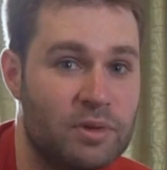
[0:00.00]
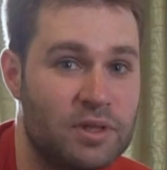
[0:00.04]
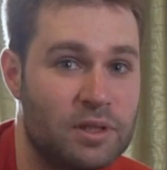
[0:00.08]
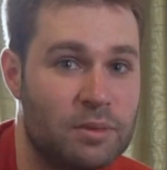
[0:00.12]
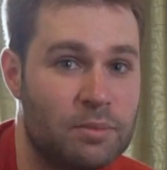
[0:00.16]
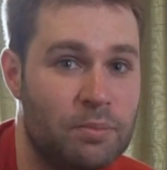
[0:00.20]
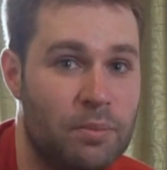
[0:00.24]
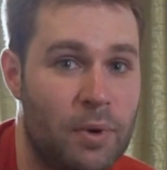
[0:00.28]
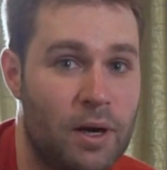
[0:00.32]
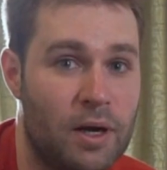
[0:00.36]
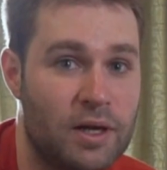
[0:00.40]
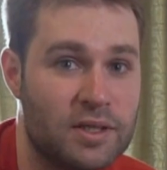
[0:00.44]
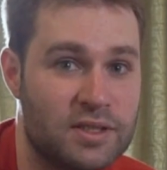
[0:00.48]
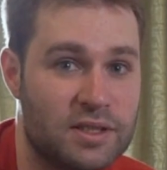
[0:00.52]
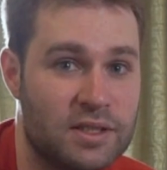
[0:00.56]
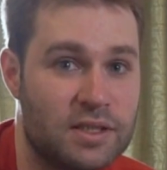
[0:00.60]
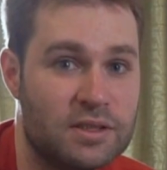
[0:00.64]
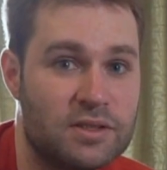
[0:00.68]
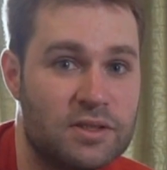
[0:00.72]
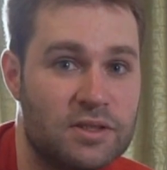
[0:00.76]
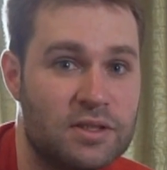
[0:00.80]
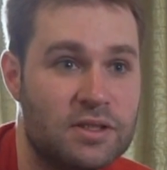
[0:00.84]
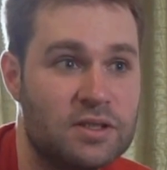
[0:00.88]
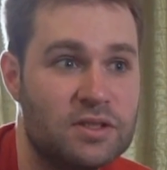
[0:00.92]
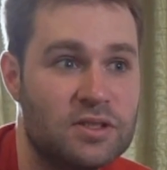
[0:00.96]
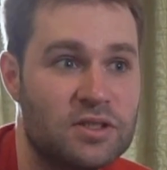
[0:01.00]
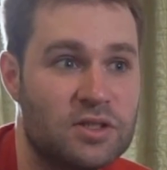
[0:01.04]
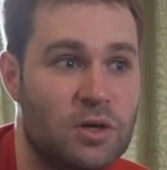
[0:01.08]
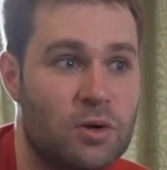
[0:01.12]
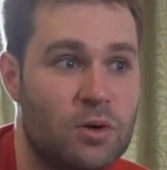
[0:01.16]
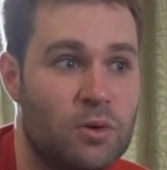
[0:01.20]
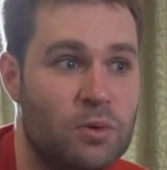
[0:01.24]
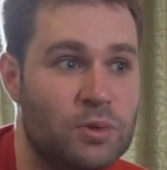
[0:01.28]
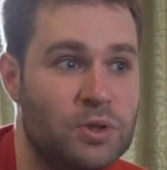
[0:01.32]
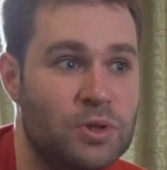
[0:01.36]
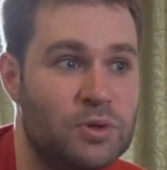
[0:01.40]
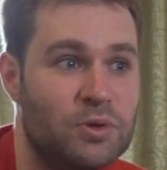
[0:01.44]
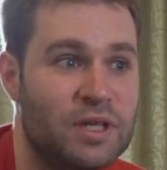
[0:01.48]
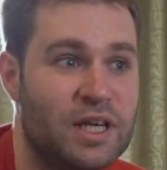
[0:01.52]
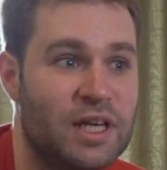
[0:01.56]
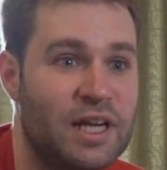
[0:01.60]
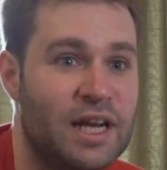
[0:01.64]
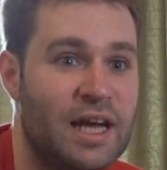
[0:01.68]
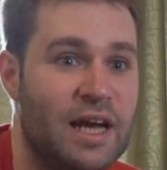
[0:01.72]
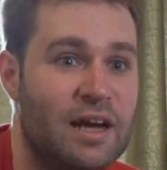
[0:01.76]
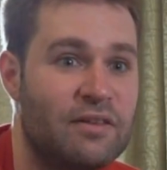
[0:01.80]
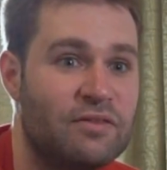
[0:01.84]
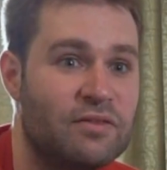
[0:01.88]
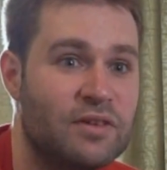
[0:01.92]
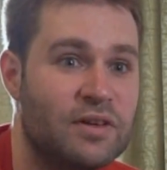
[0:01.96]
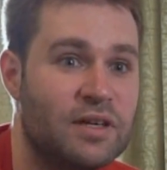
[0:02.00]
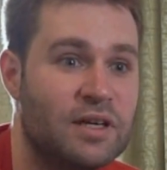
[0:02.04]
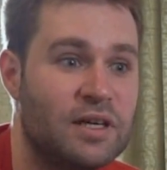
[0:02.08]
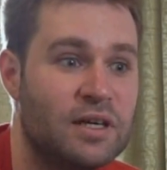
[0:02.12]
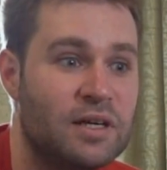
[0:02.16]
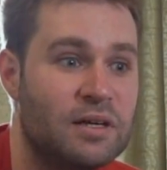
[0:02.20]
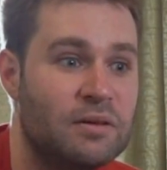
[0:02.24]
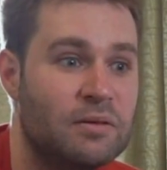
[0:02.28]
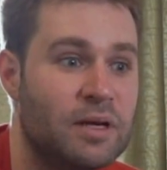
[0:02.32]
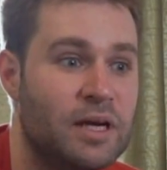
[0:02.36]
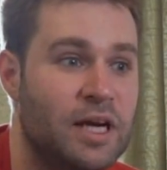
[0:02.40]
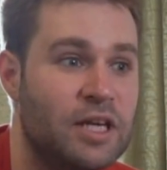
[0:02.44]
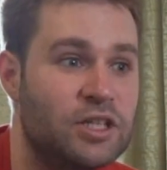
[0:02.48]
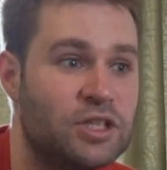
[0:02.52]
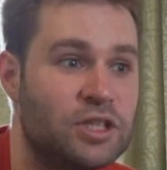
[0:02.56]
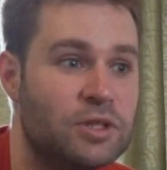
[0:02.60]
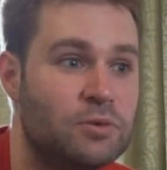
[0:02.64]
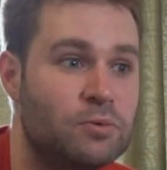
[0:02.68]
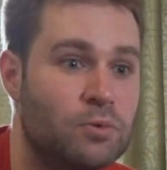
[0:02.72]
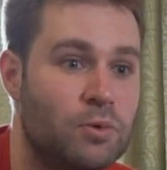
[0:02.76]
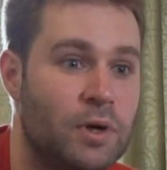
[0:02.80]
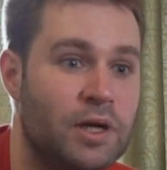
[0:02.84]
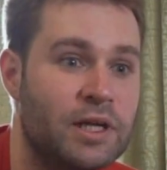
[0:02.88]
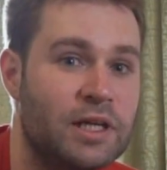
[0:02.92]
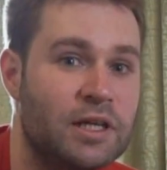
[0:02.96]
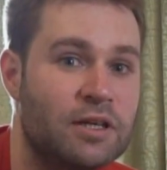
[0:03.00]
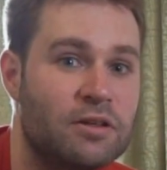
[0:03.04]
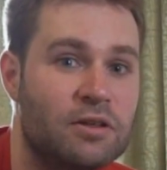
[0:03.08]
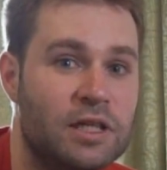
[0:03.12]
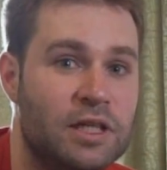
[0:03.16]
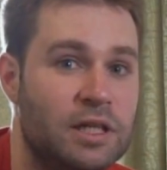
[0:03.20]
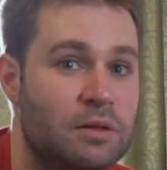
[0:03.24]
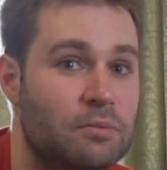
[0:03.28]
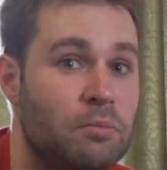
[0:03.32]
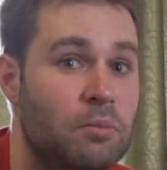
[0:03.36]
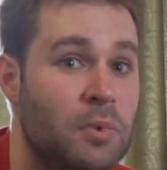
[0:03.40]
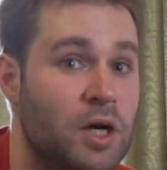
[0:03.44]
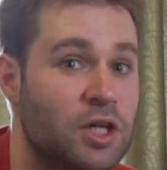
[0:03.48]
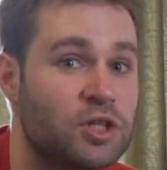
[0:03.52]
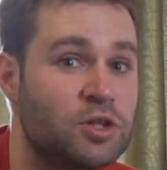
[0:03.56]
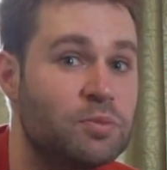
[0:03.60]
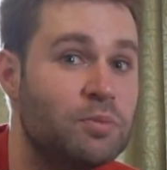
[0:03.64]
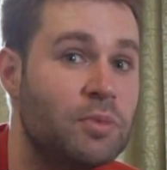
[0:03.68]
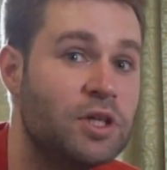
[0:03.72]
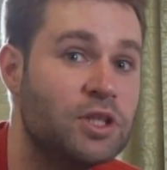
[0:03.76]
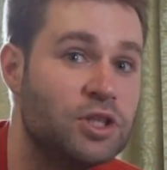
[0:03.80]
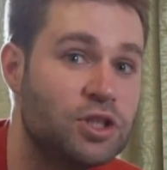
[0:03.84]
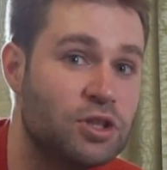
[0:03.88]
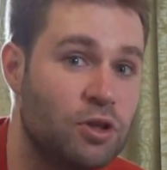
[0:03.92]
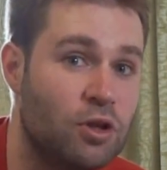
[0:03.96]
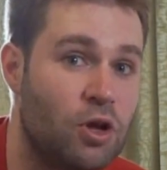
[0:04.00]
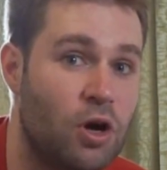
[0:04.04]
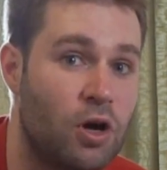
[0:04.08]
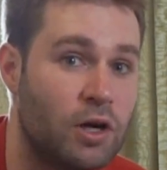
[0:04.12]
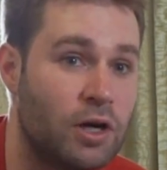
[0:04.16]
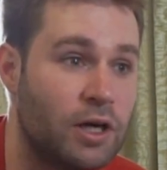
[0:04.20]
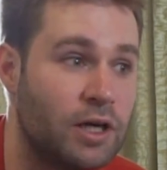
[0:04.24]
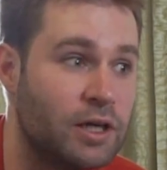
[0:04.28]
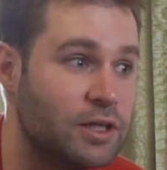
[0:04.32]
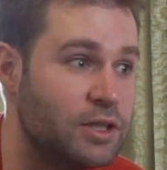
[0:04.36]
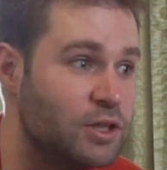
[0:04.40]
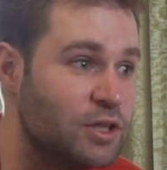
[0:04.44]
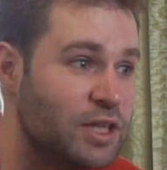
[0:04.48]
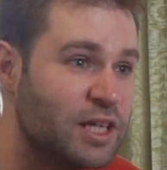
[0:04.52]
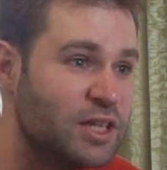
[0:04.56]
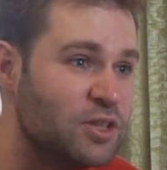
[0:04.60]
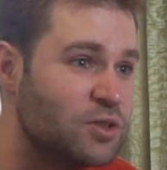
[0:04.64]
carbon deposits, so you can have engine running clean much longer.